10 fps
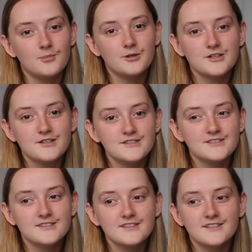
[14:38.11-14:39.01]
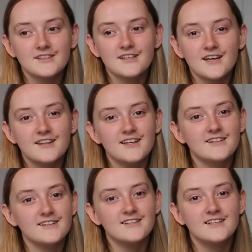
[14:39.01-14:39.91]
Because at the
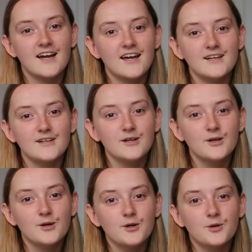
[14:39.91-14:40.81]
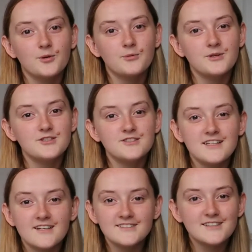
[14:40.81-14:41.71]
end of the day, we shouldn't
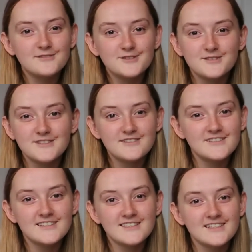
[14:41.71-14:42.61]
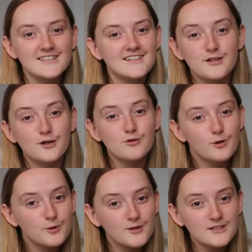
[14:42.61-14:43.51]
take ourselves too seriously. We go
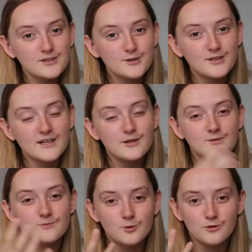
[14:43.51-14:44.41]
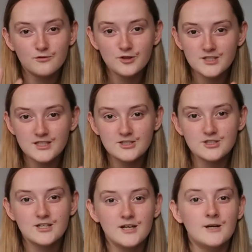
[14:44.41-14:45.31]
rock pooling soon and get some more footage.